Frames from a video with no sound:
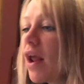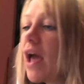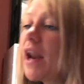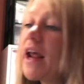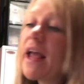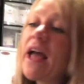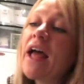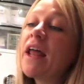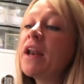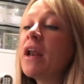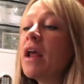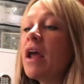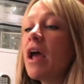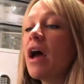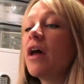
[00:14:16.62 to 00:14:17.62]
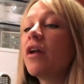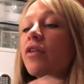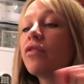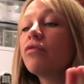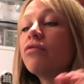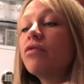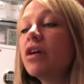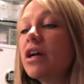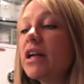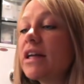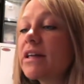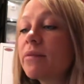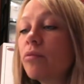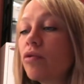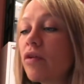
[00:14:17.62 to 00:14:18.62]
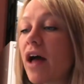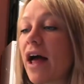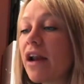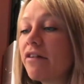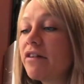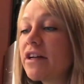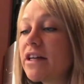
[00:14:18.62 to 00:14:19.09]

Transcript: And again, another really small calorie